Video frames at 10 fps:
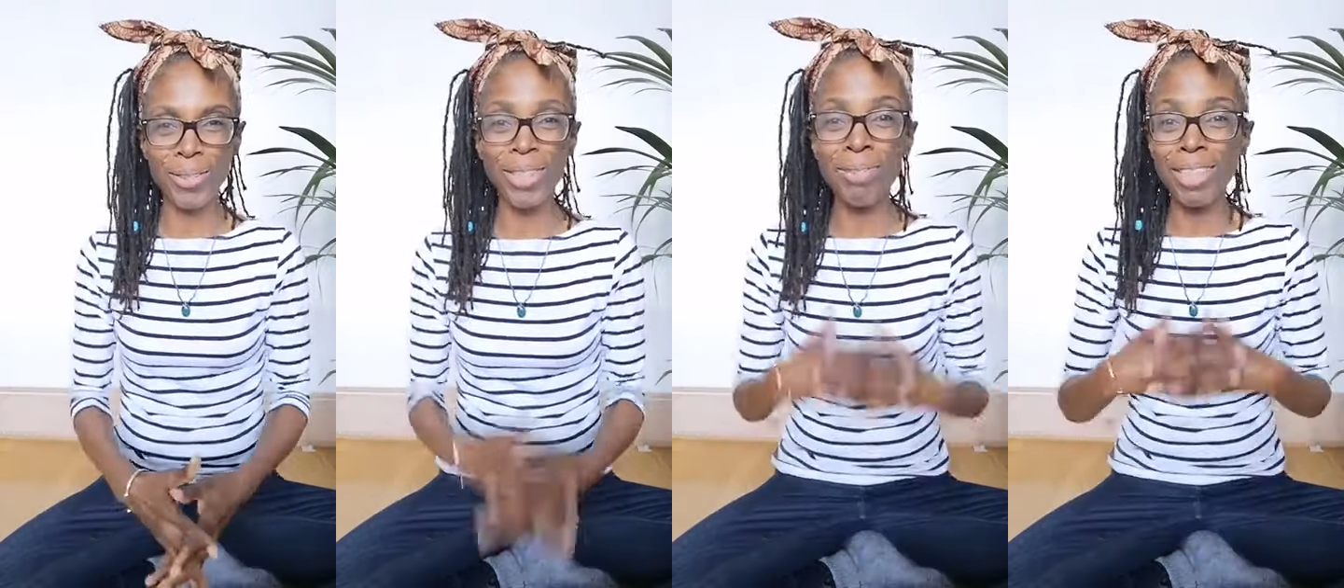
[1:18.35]

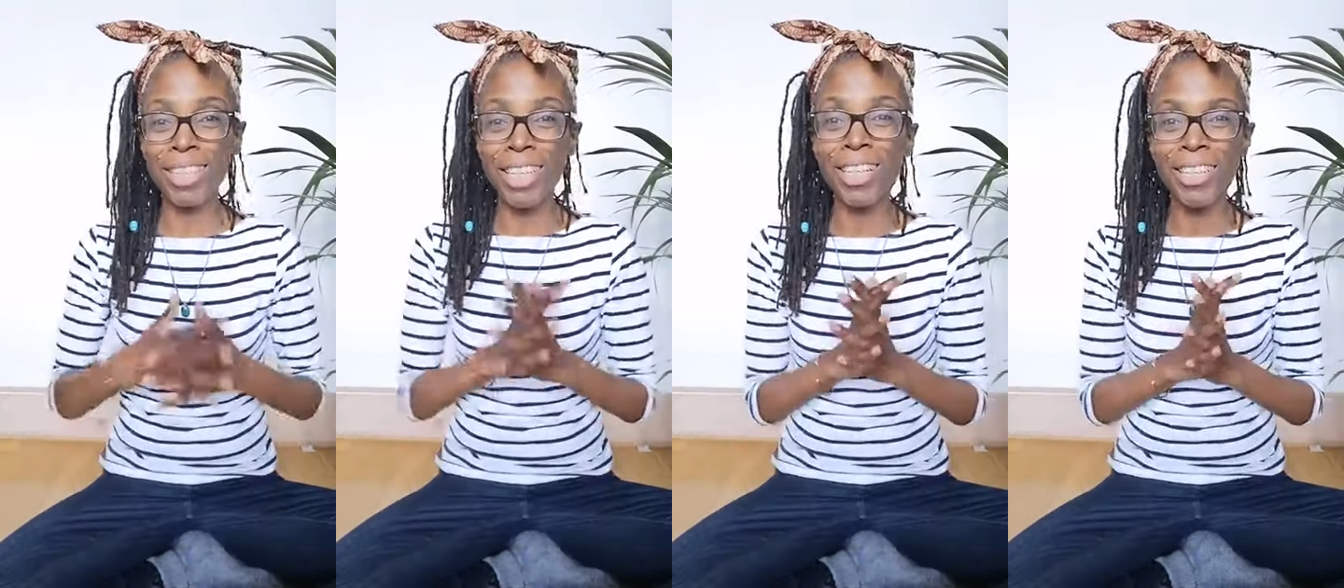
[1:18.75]
and much as
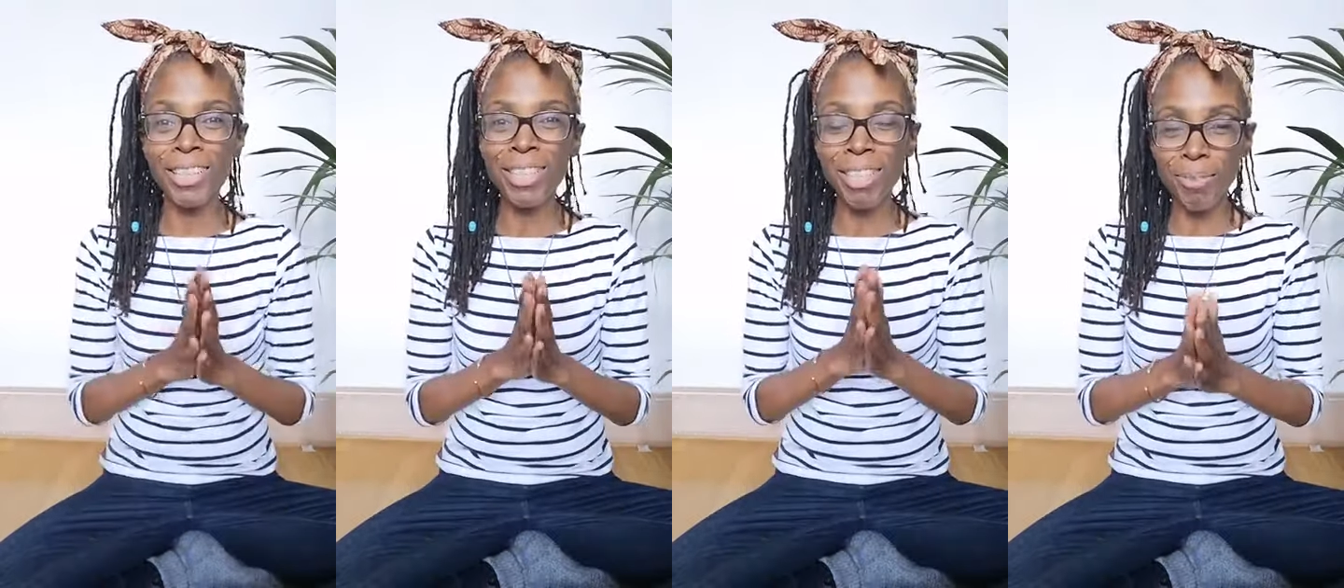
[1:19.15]
I
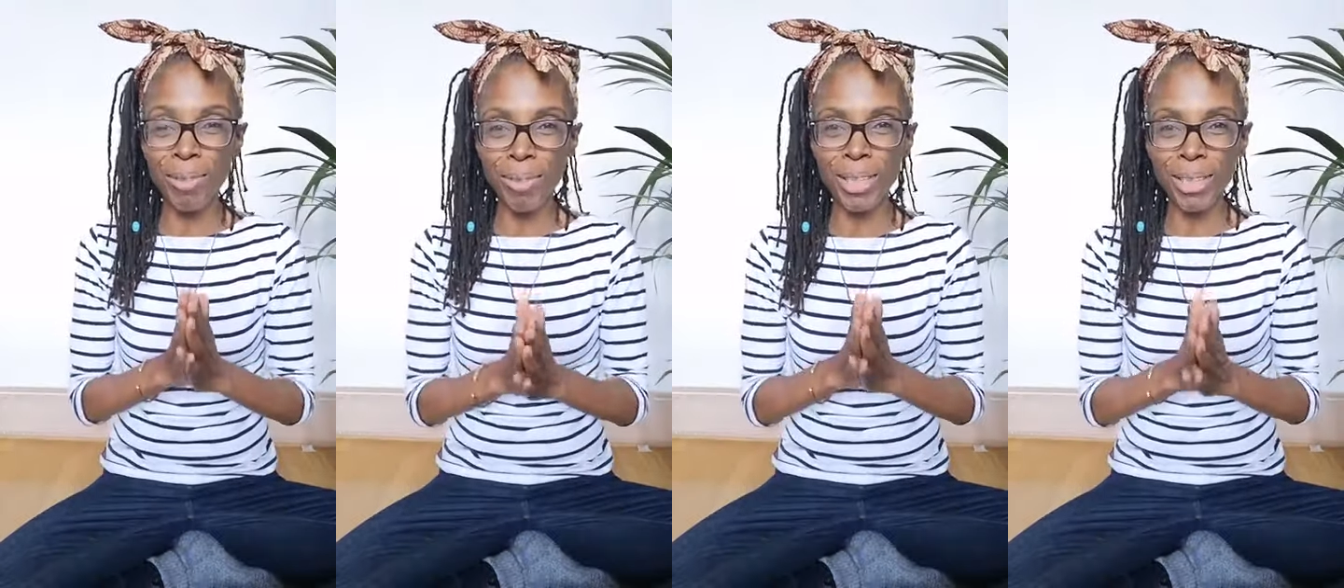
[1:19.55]
love
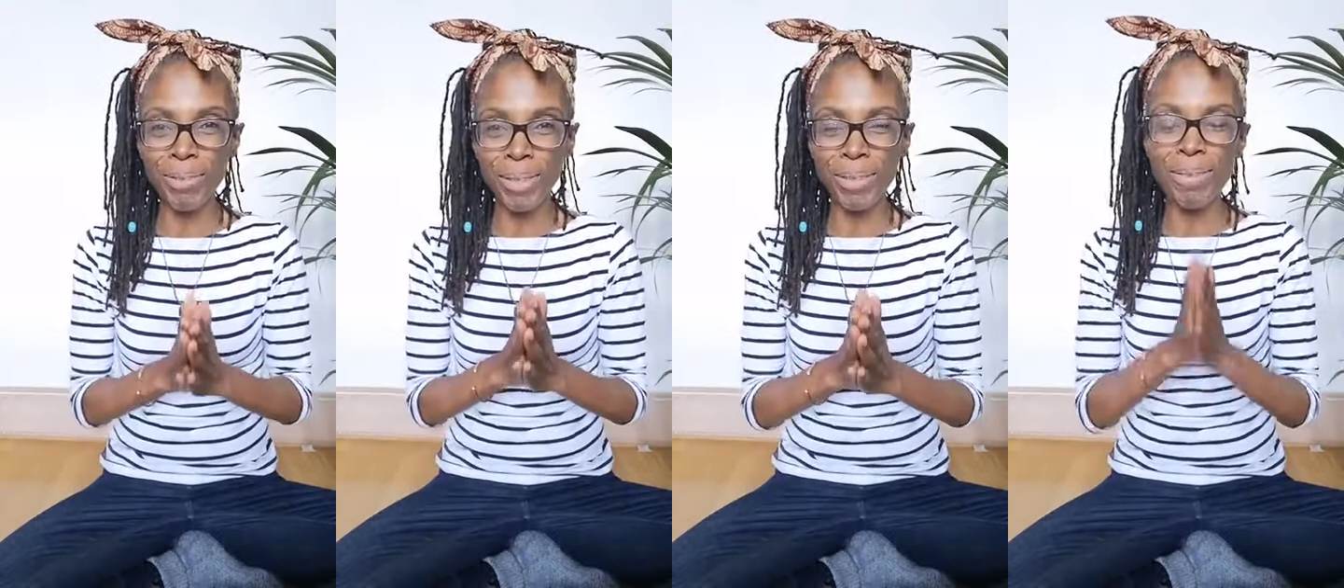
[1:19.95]
doing it as
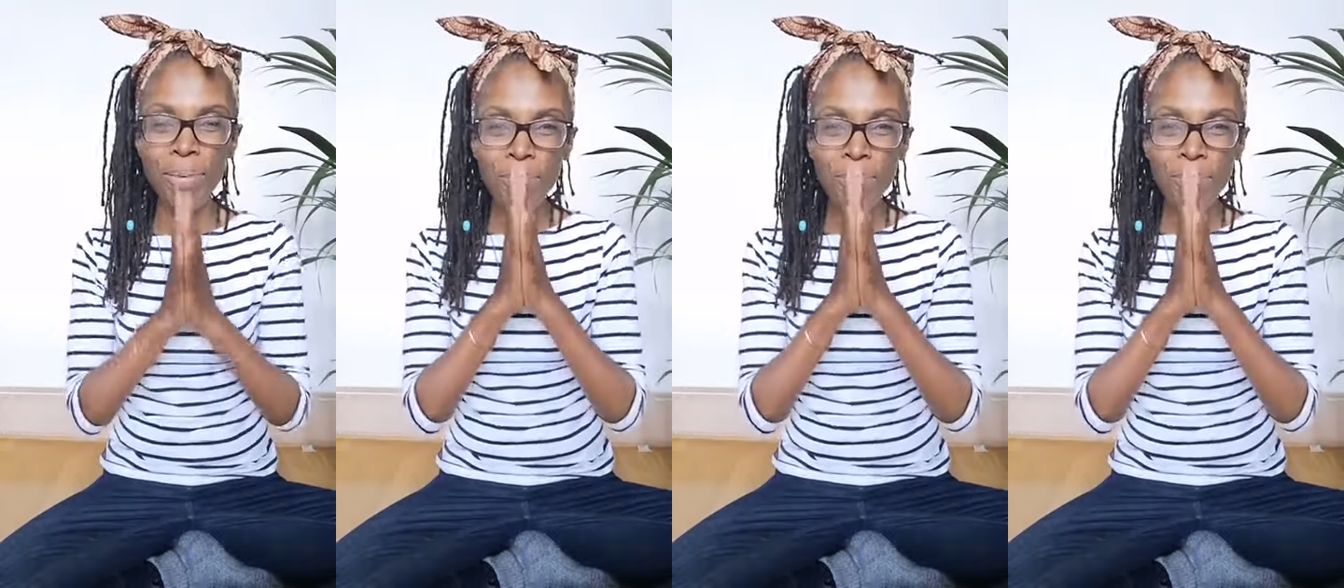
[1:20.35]
well.